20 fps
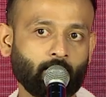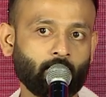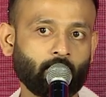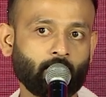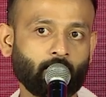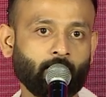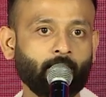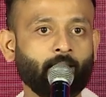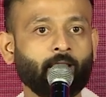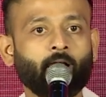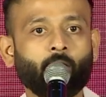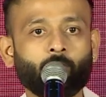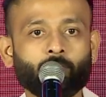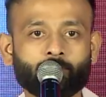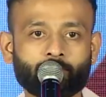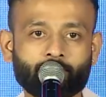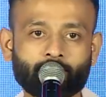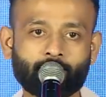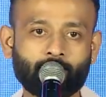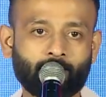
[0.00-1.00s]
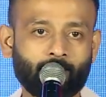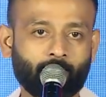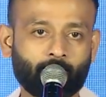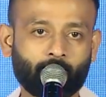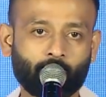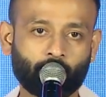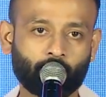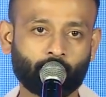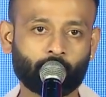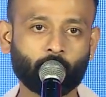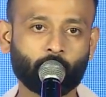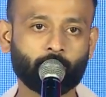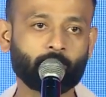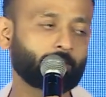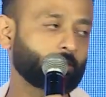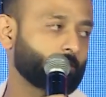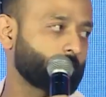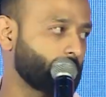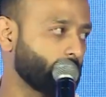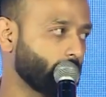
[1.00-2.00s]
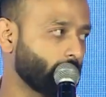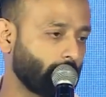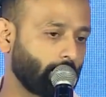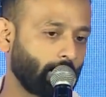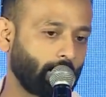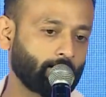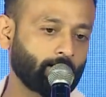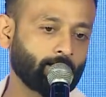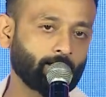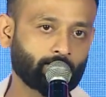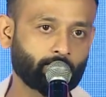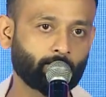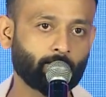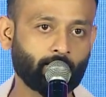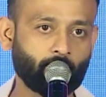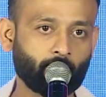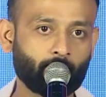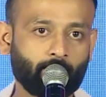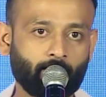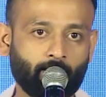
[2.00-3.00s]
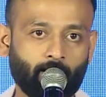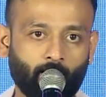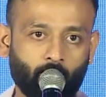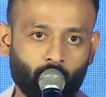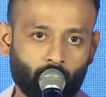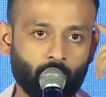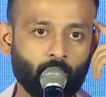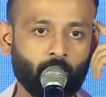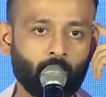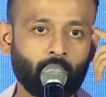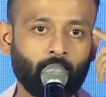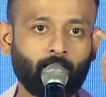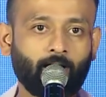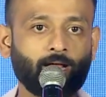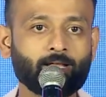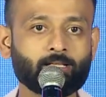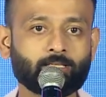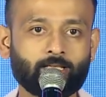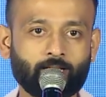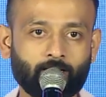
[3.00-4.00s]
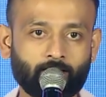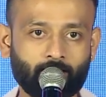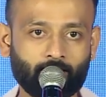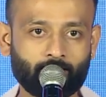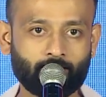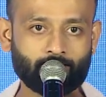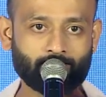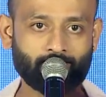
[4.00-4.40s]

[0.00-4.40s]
And now it's like to each its own. I think it's become like how I said that this is